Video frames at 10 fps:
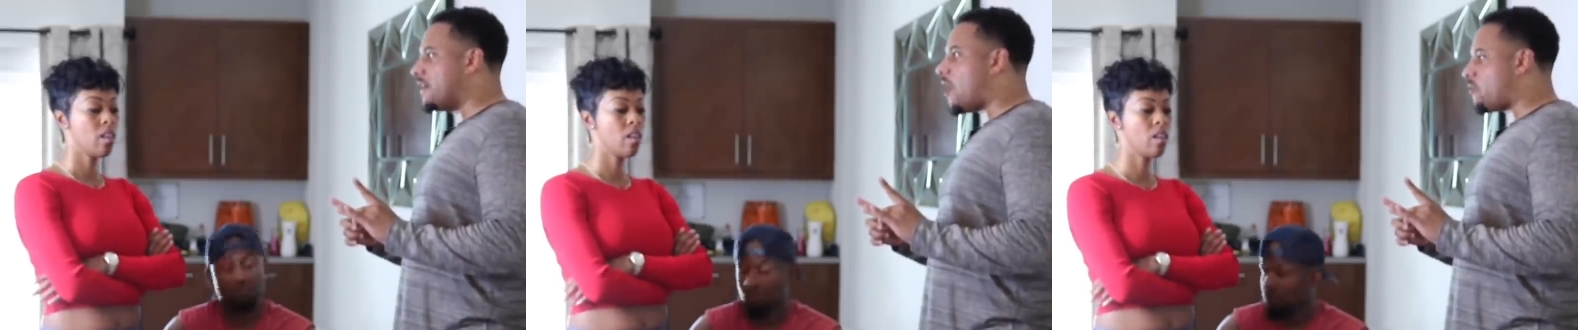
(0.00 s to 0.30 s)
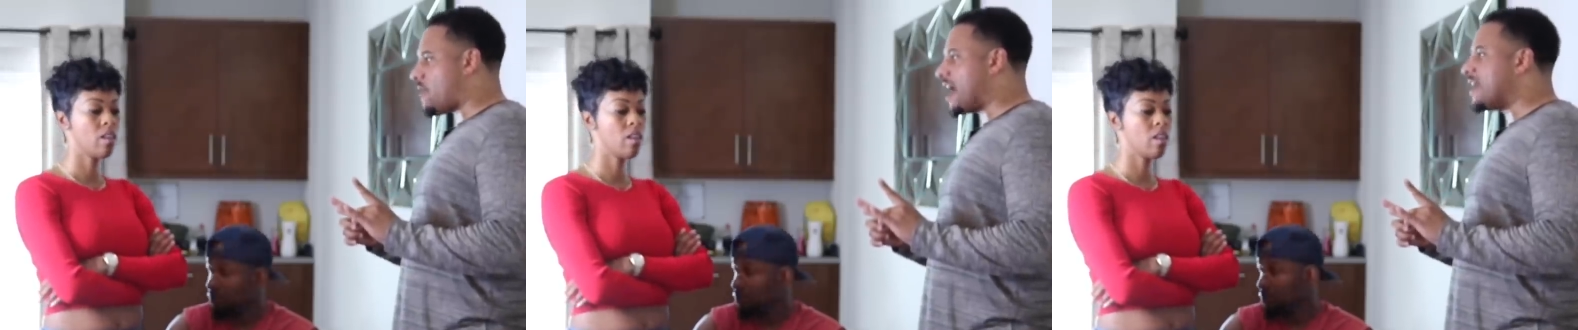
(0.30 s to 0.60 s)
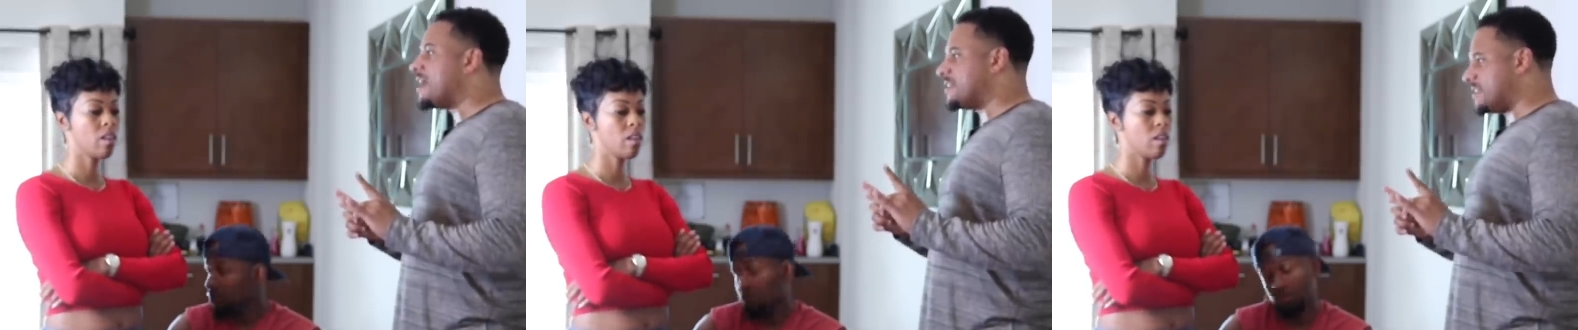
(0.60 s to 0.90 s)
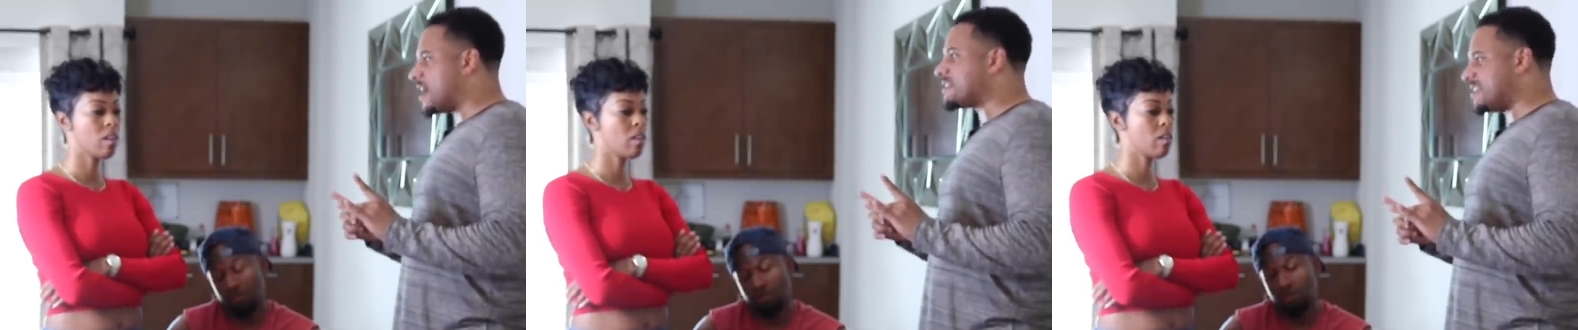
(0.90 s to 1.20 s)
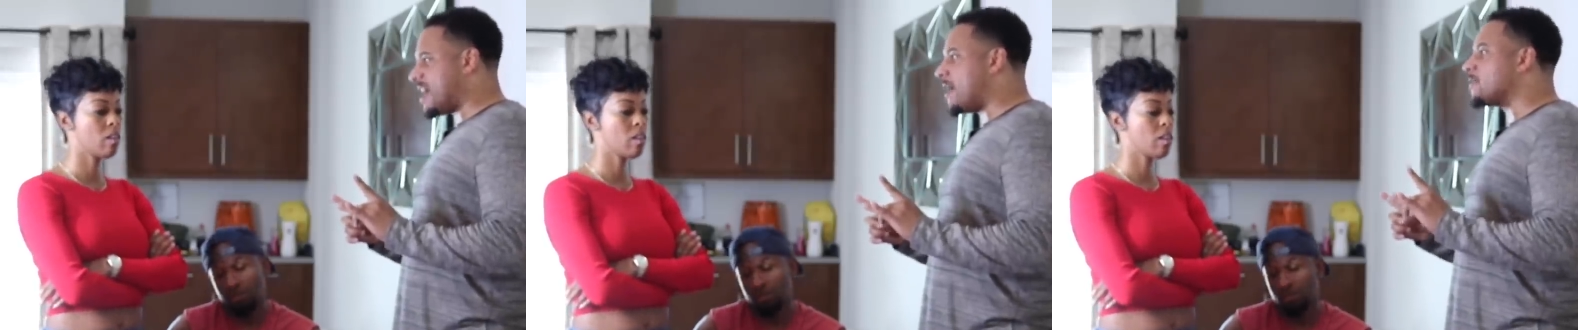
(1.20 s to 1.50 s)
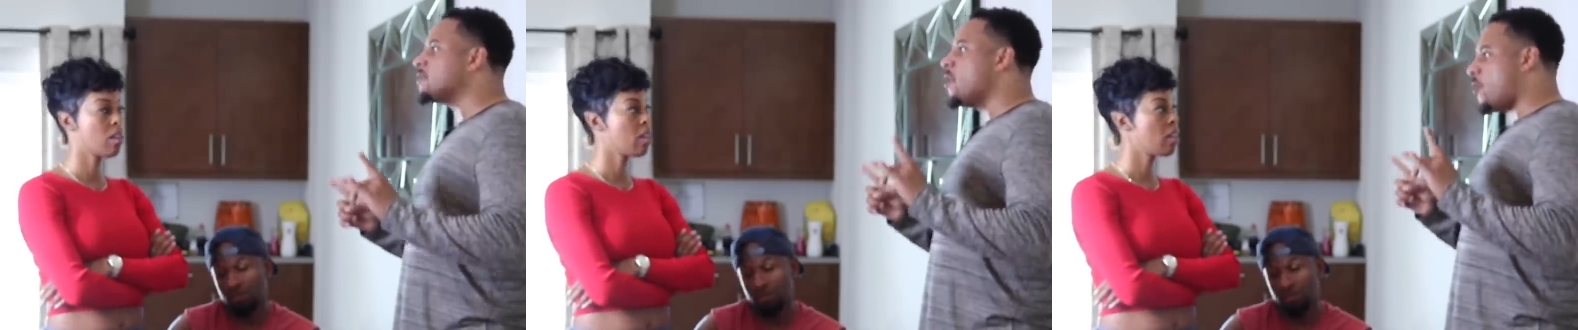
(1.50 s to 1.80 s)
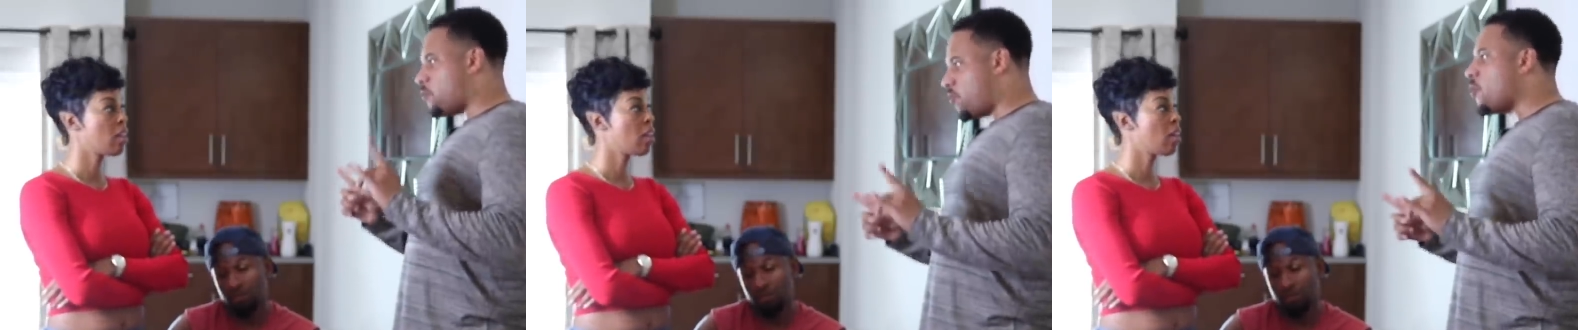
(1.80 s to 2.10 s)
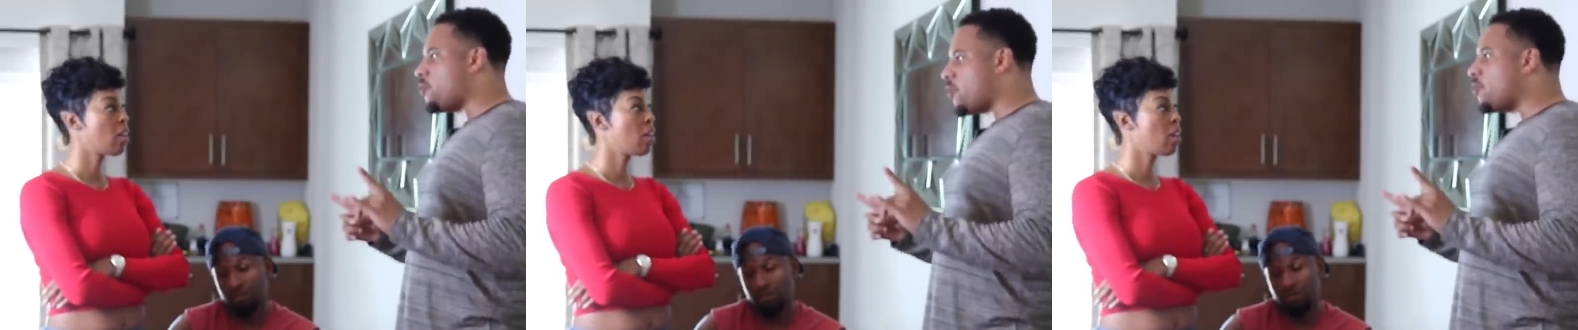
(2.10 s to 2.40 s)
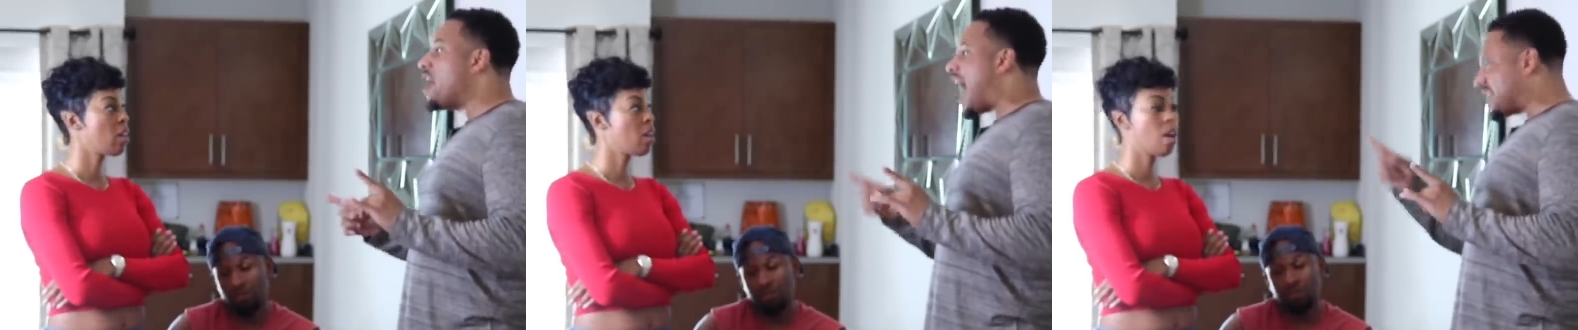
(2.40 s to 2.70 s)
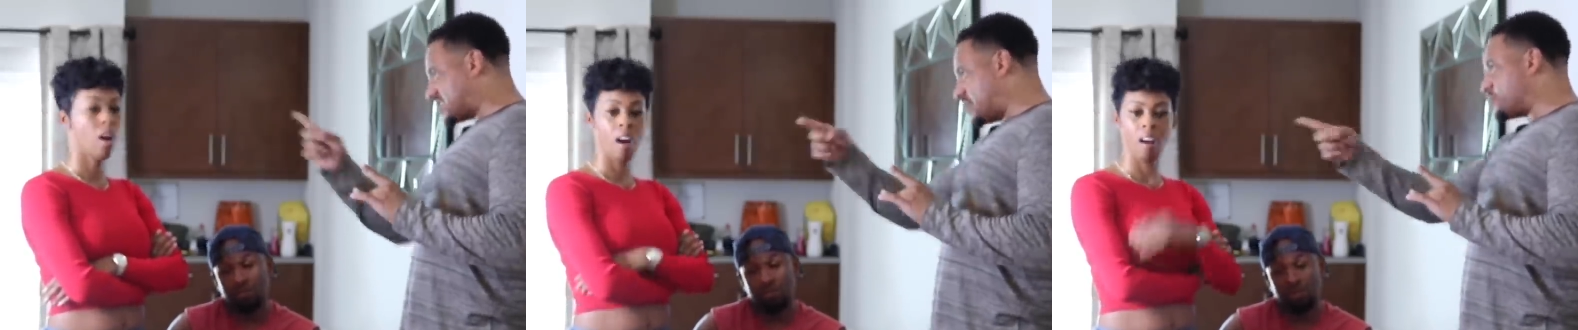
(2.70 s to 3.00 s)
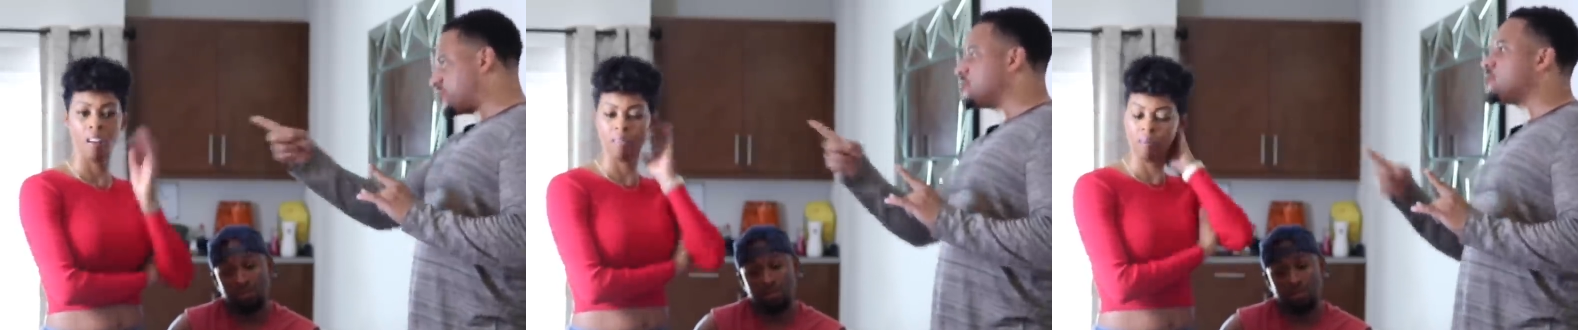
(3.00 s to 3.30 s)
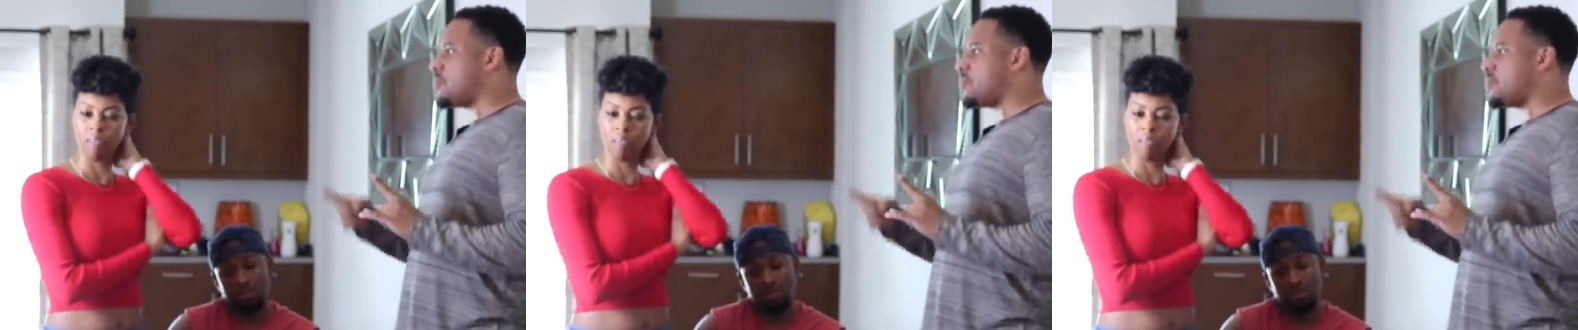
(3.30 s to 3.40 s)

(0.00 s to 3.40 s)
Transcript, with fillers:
Speaker 1: All right, ducktails, woo woo. I see what you're